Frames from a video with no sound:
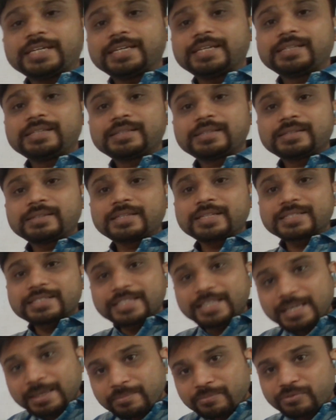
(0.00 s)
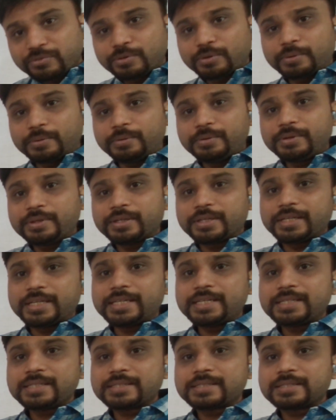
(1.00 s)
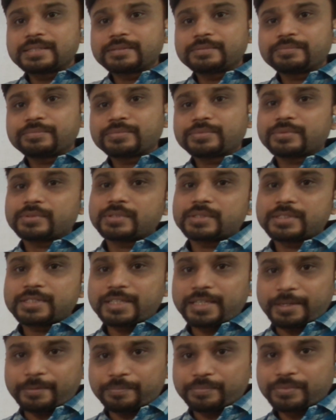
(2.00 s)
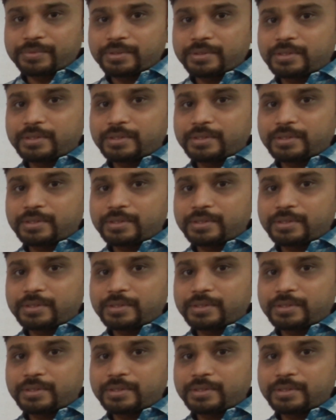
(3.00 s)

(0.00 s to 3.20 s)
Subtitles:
in the same fluid is same.